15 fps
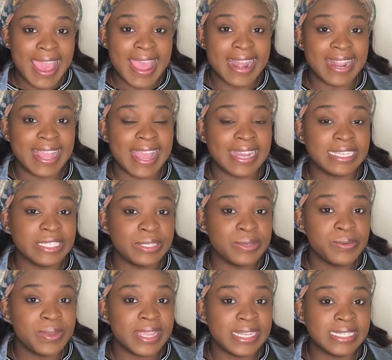I done got
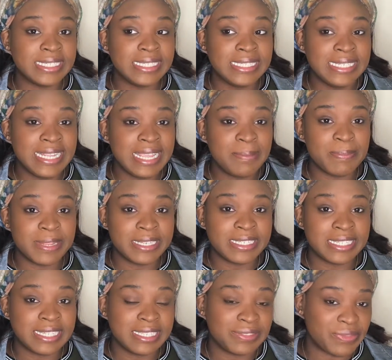too deep
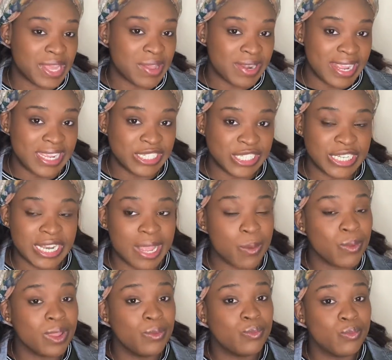into this foundation
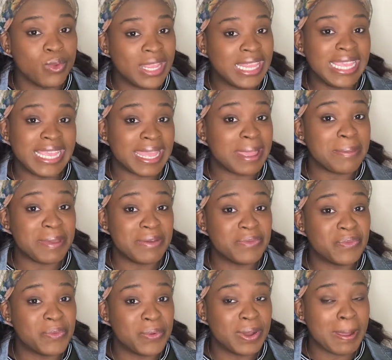and we really came here
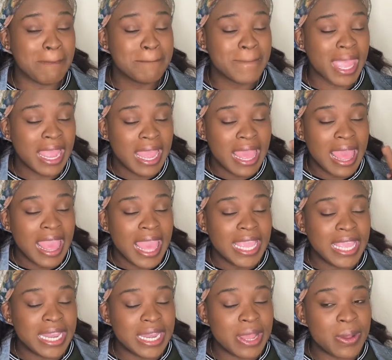for,
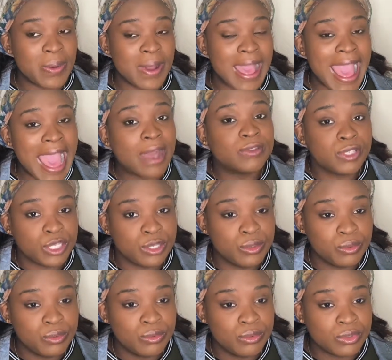you know,
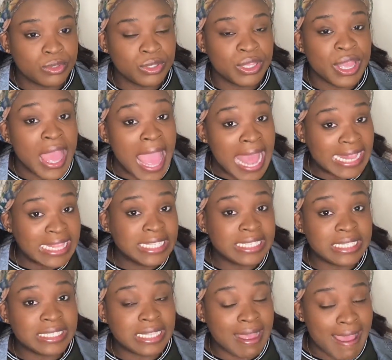how-tos.
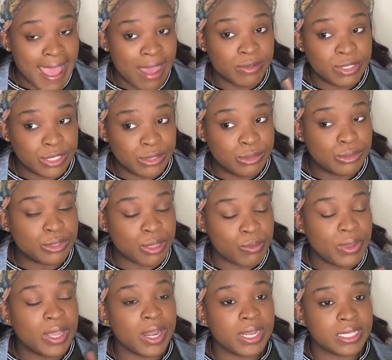This is a how-to, so
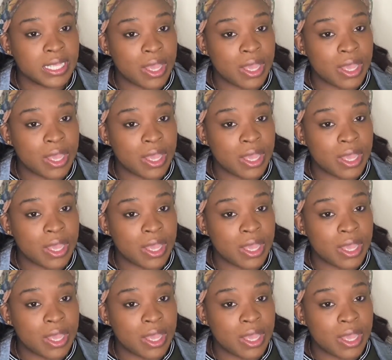we're gonna